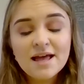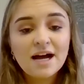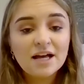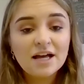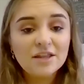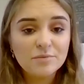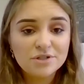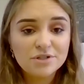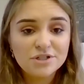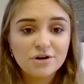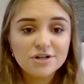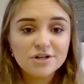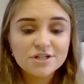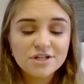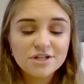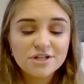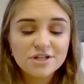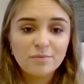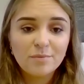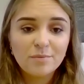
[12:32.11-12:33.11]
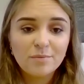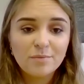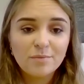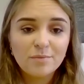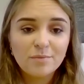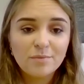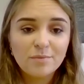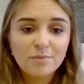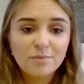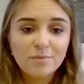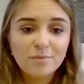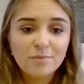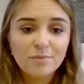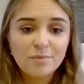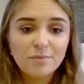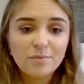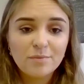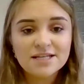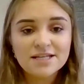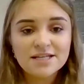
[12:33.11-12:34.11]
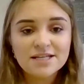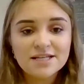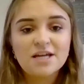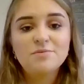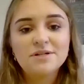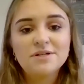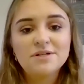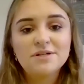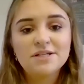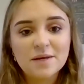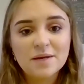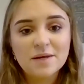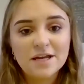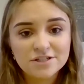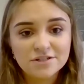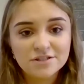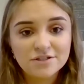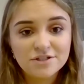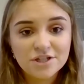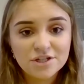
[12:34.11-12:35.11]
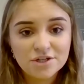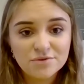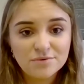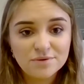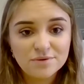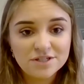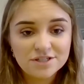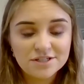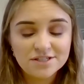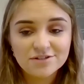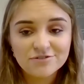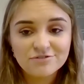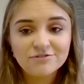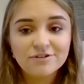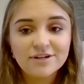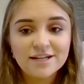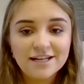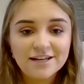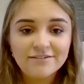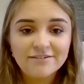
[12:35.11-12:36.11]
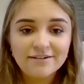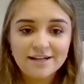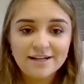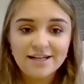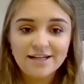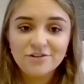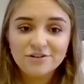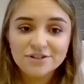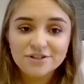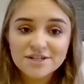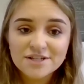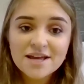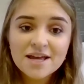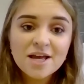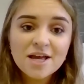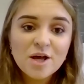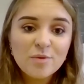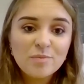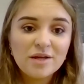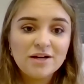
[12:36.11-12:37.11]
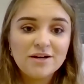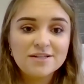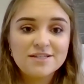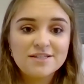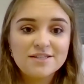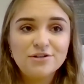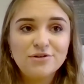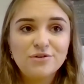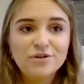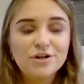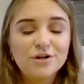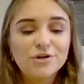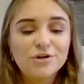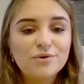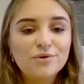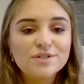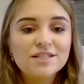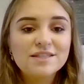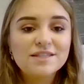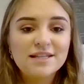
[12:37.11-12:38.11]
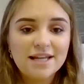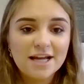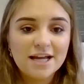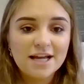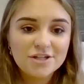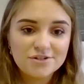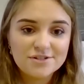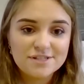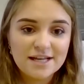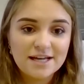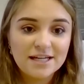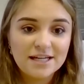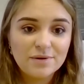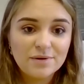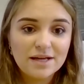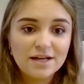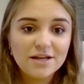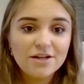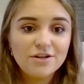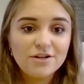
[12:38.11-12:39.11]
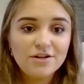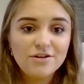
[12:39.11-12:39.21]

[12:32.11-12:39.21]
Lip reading: And the majority of our modules are 10% participation too, which is really, really good, because you know, you're going to the lectures anyway,